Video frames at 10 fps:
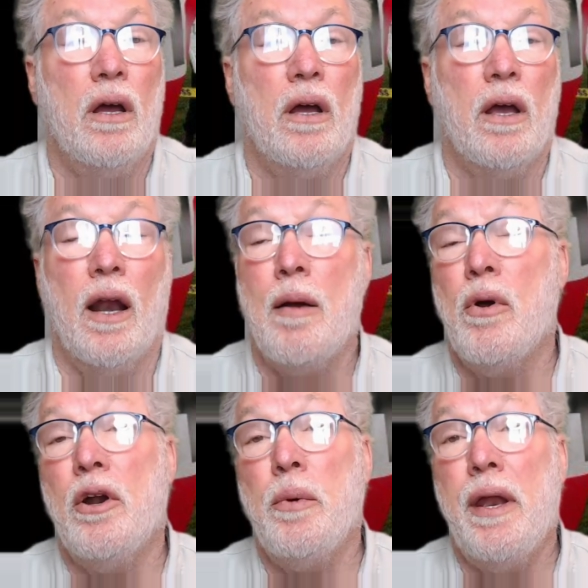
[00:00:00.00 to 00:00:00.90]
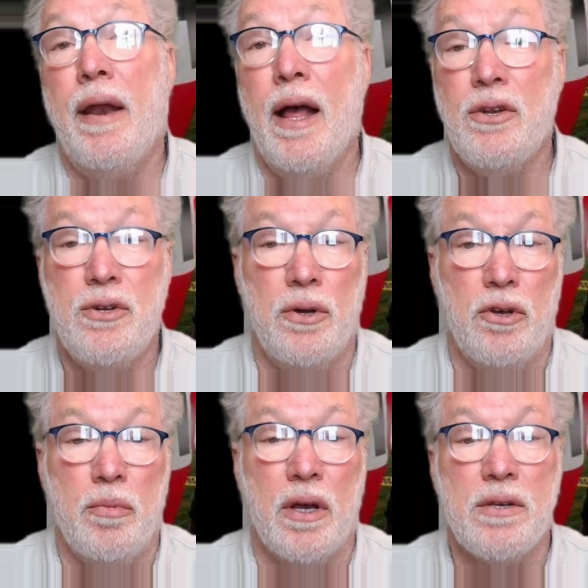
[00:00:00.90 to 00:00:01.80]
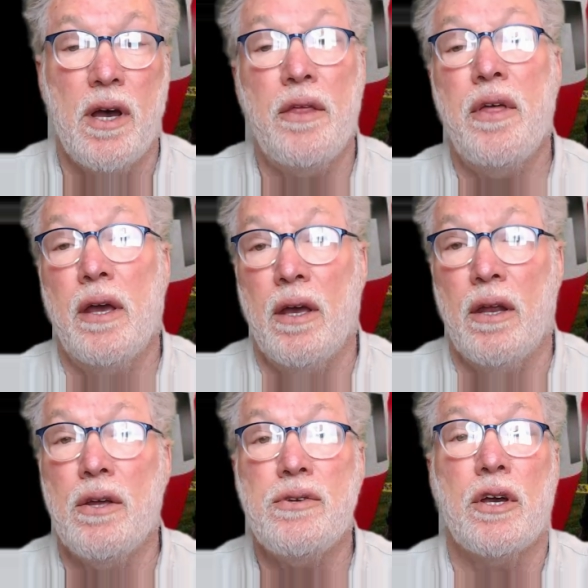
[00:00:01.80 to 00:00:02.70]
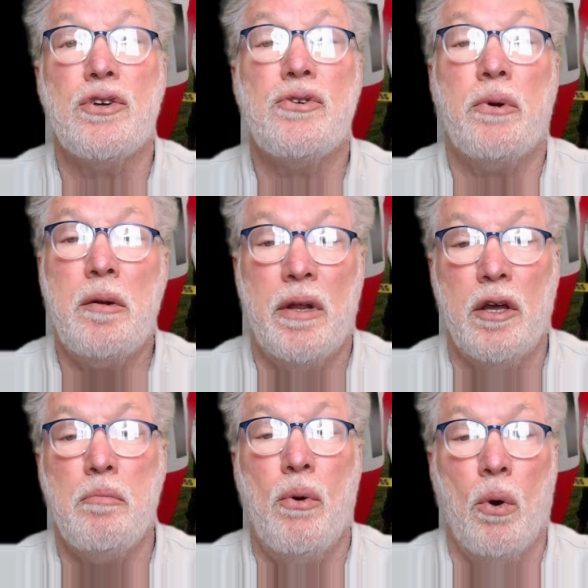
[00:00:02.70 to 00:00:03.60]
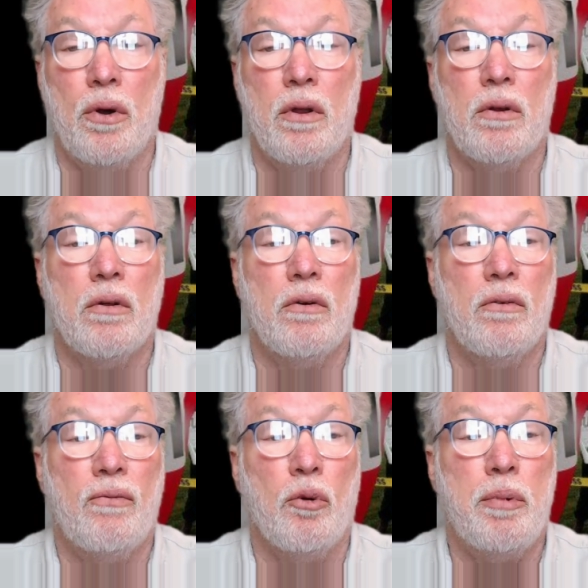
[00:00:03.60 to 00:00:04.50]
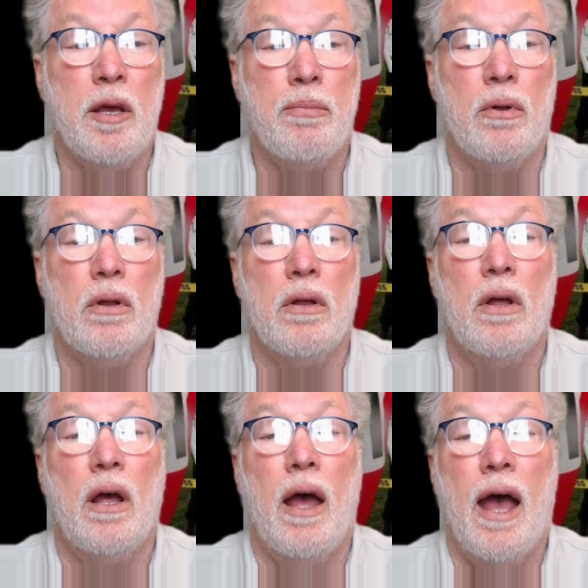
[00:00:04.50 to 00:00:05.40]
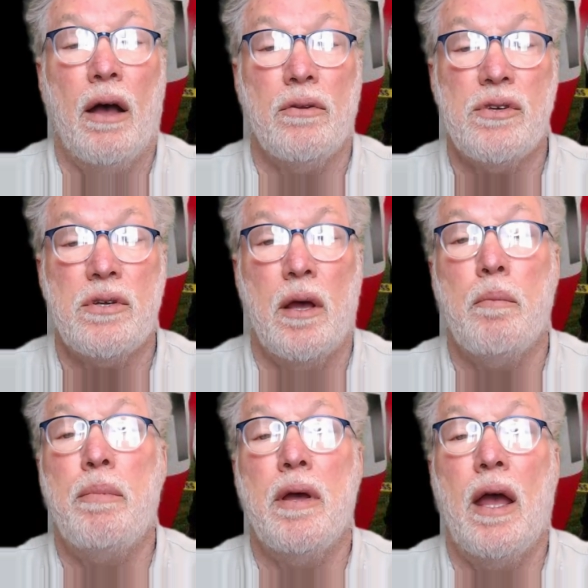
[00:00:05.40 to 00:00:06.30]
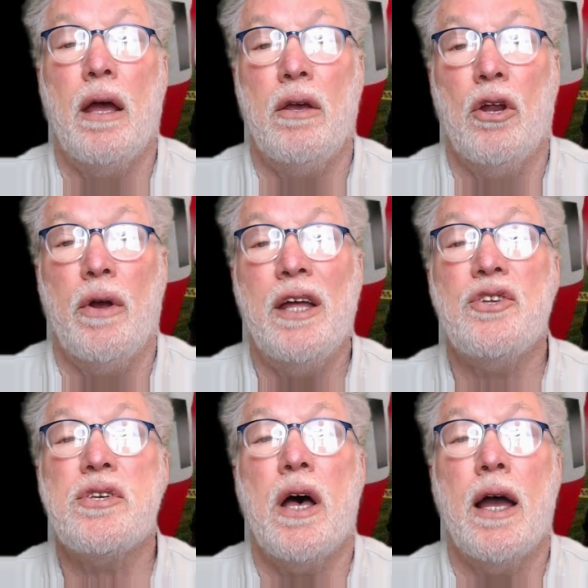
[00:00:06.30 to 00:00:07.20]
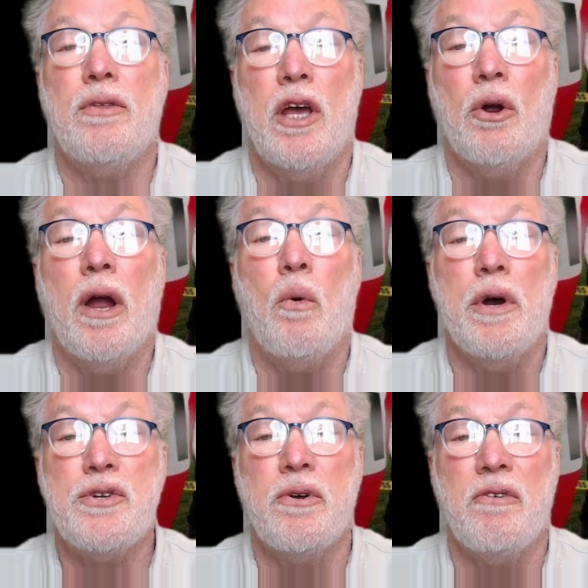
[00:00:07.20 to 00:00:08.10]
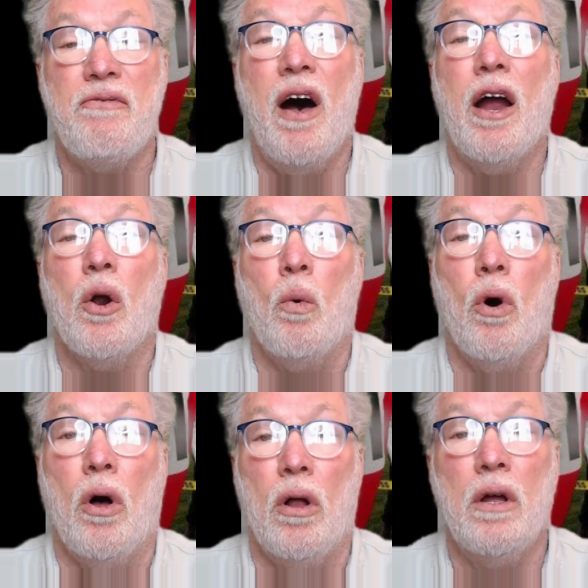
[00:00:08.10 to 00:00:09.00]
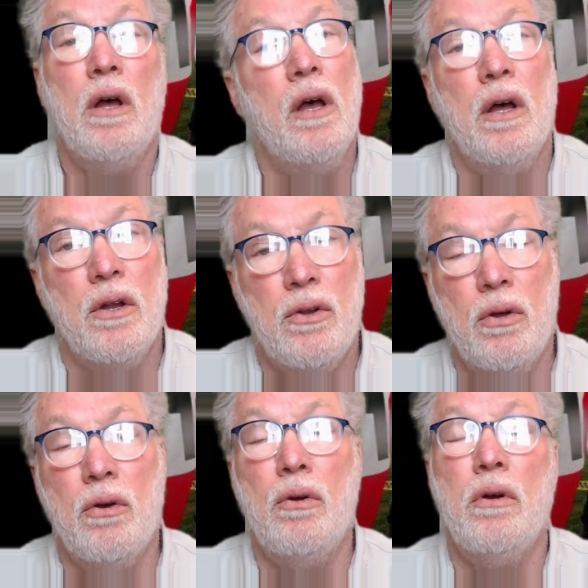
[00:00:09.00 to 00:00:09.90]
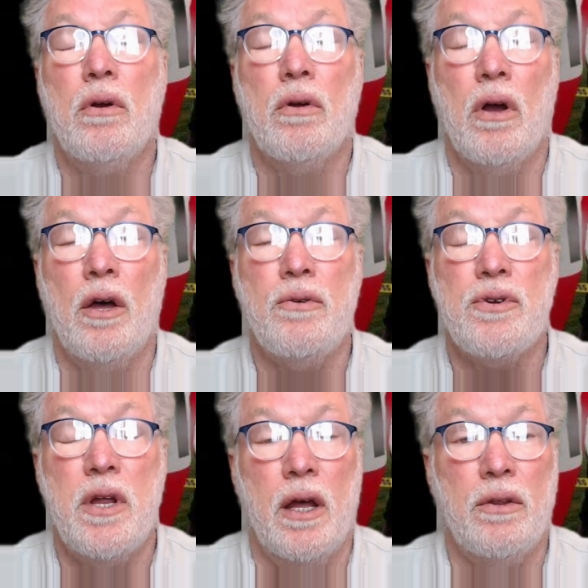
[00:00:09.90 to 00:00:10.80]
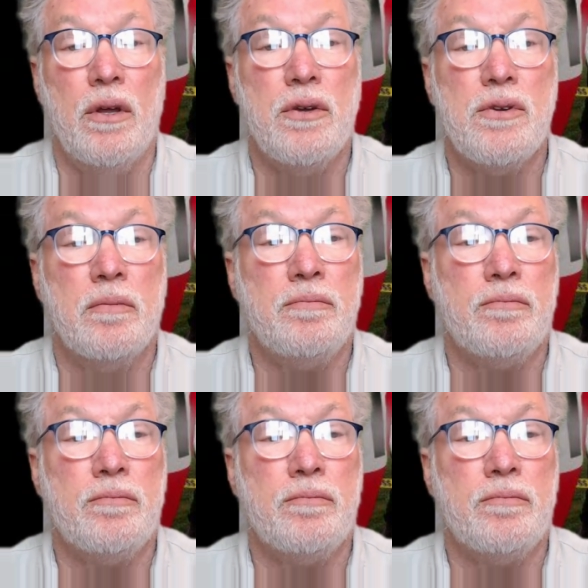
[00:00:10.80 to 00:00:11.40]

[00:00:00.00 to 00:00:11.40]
And I'm going to read it out to you because I think it is extremely important for people out, you know, inside the Great Western Firewall to understand this.